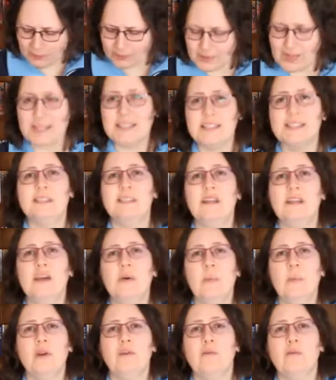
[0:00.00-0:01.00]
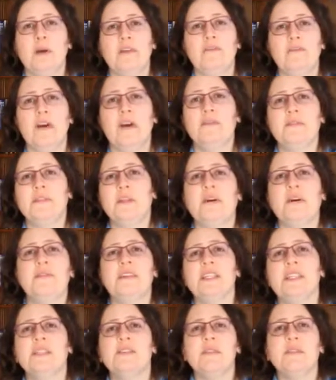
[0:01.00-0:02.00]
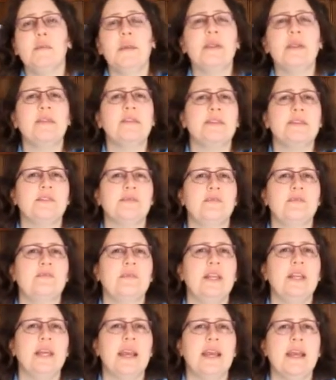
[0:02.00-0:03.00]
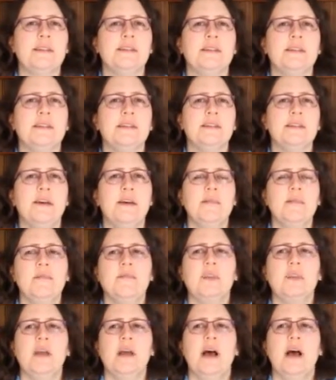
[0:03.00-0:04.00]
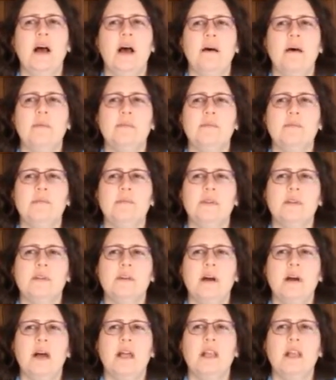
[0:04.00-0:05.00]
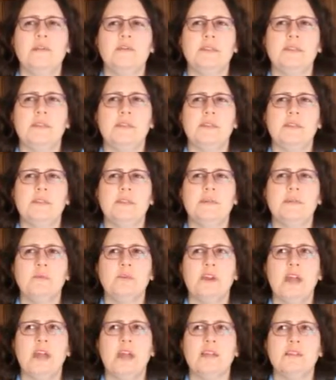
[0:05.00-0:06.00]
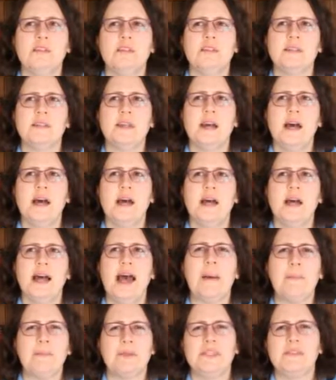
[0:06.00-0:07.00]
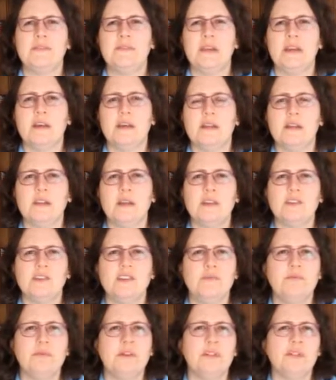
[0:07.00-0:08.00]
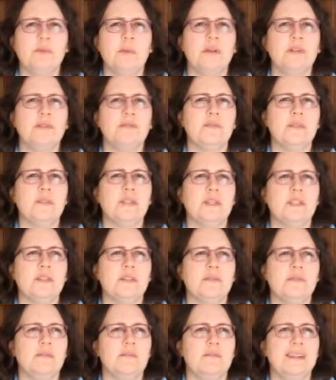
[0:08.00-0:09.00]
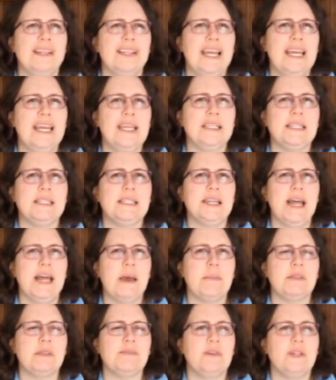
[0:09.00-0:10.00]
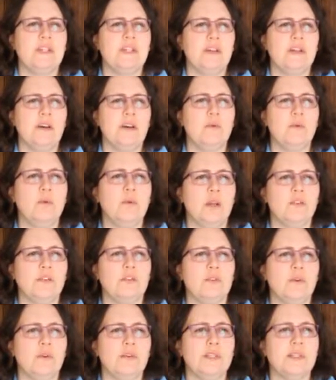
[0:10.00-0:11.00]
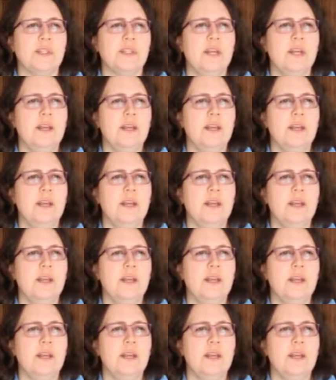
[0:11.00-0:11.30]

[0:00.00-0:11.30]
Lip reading: It's one of my 5-star reads for the month. It's really excellent. I love Daphne du Maurier's atmosphere. She brings a wonderful sense of place and atmosphere to all her stories.